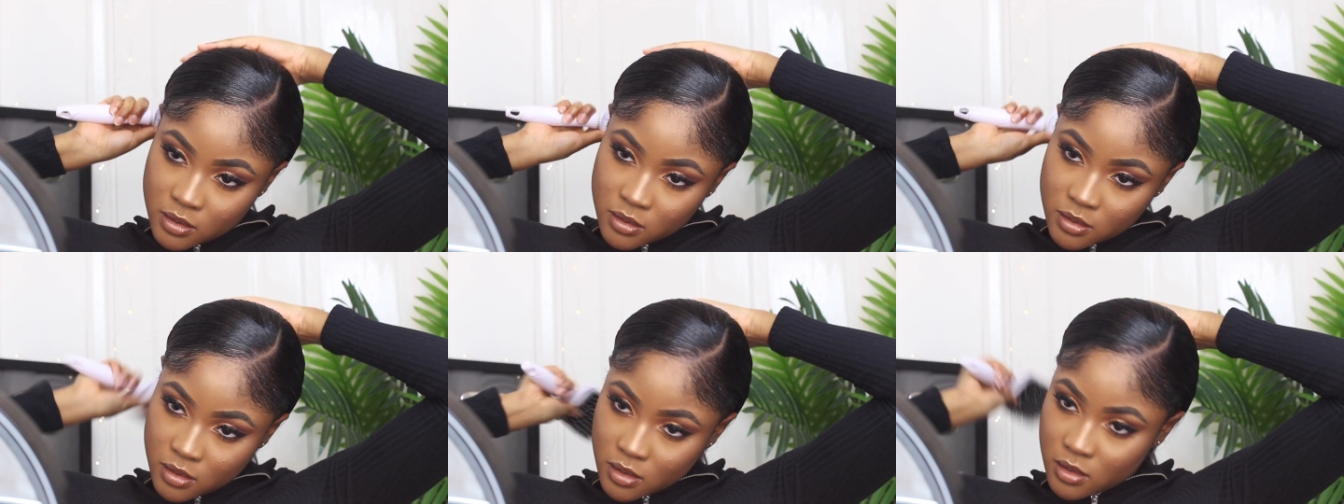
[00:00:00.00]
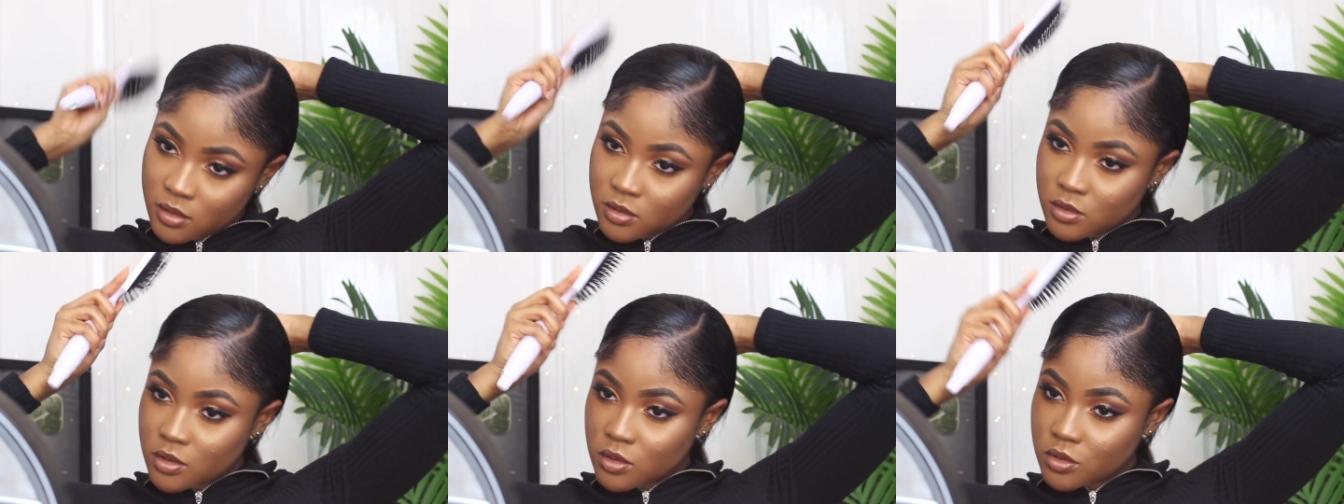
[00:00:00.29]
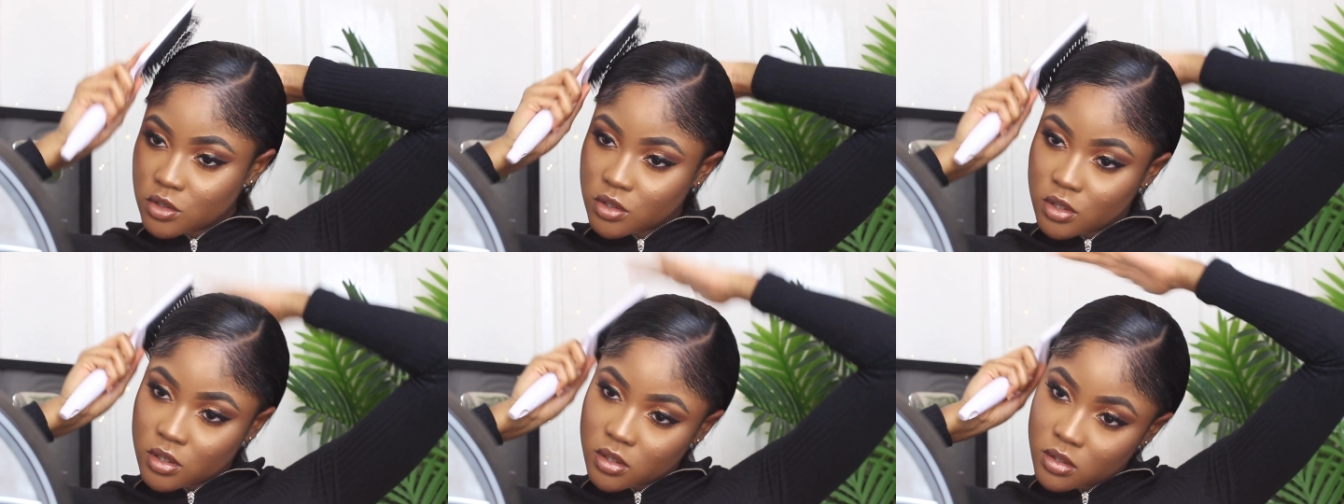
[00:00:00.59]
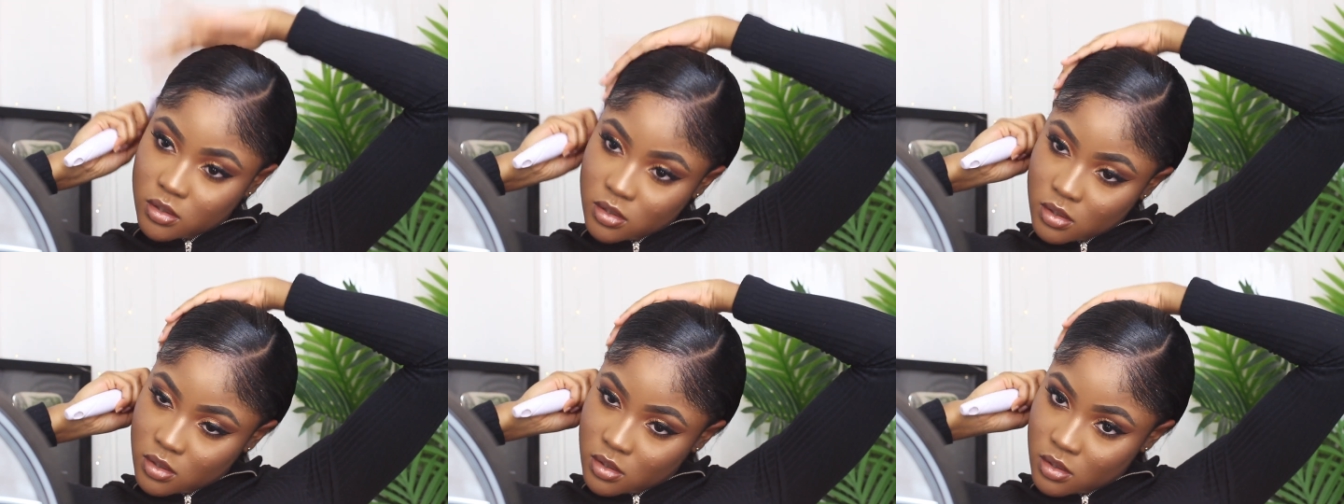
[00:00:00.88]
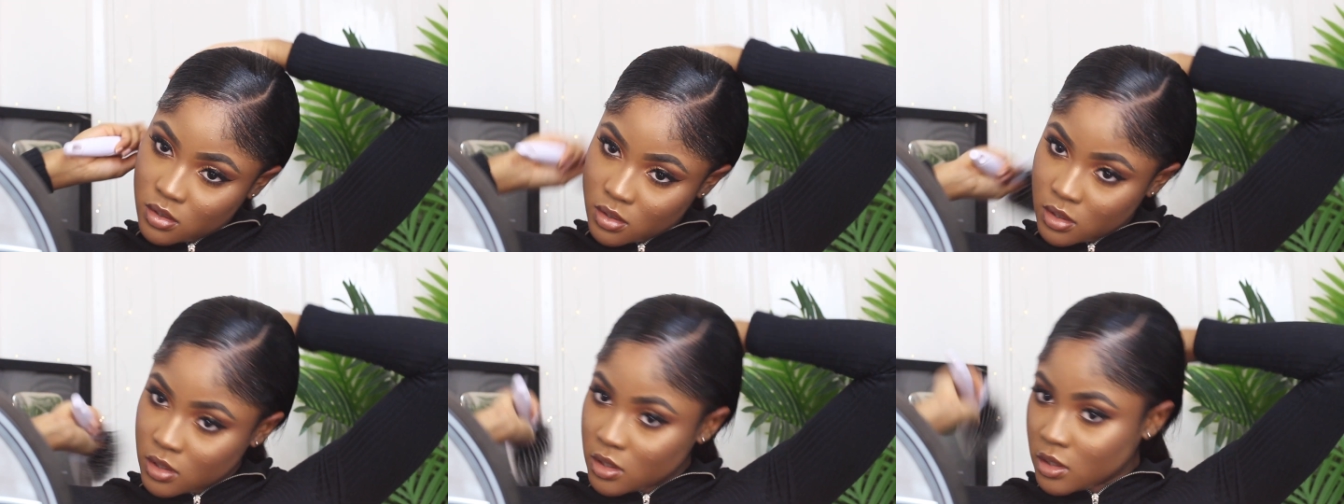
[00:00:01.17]
so just
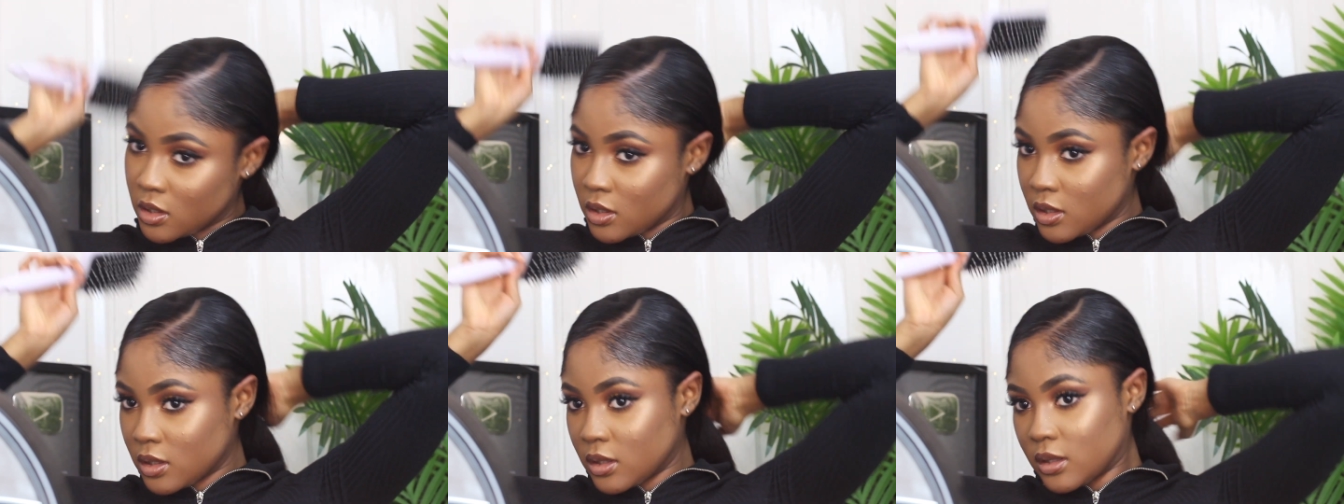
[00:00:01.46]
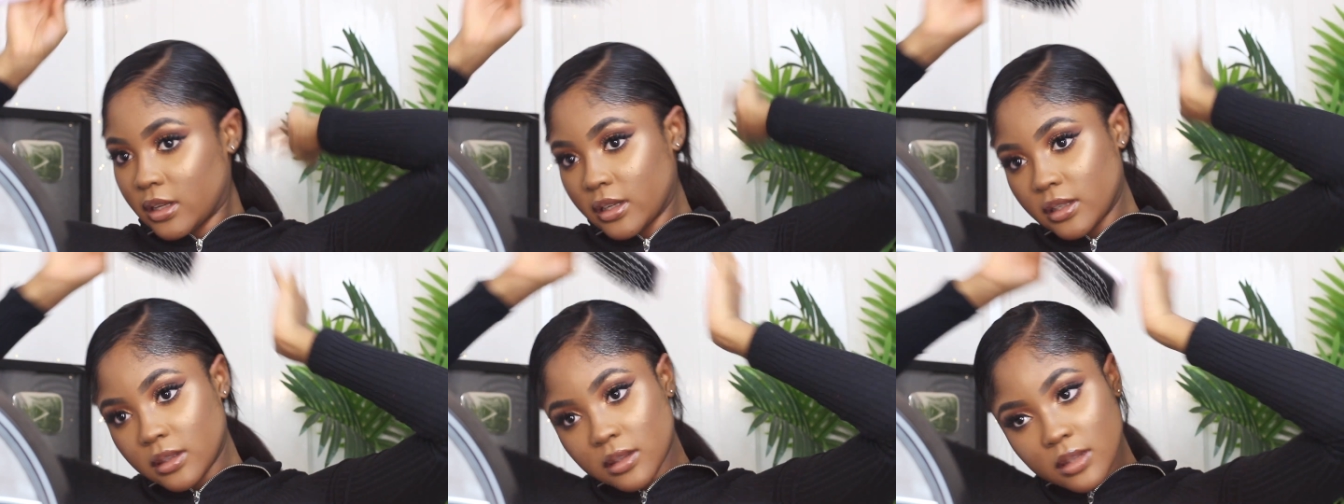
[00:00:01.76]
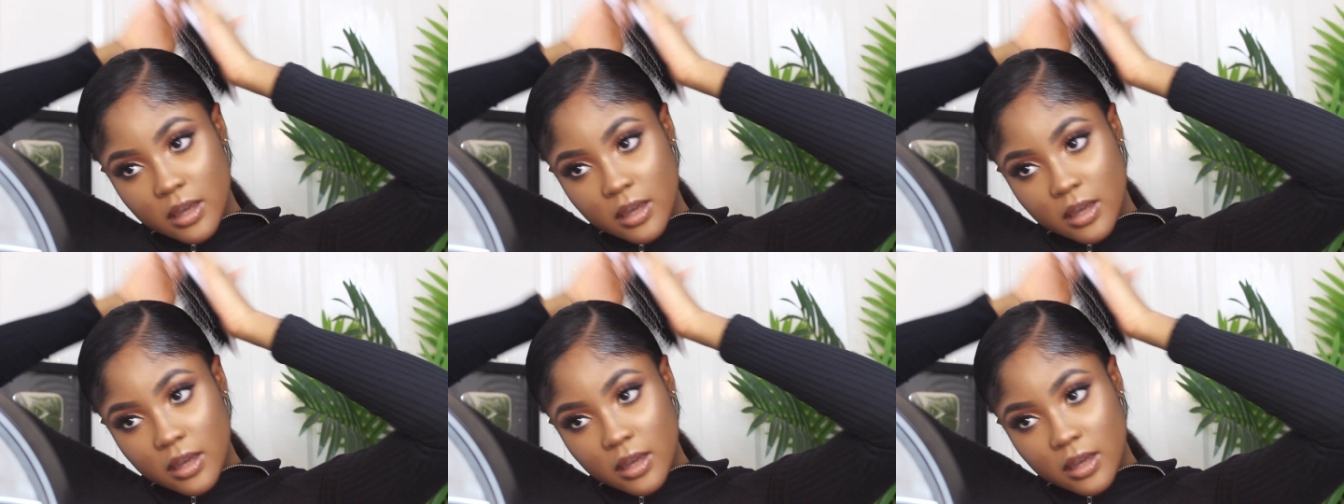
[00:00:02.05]
like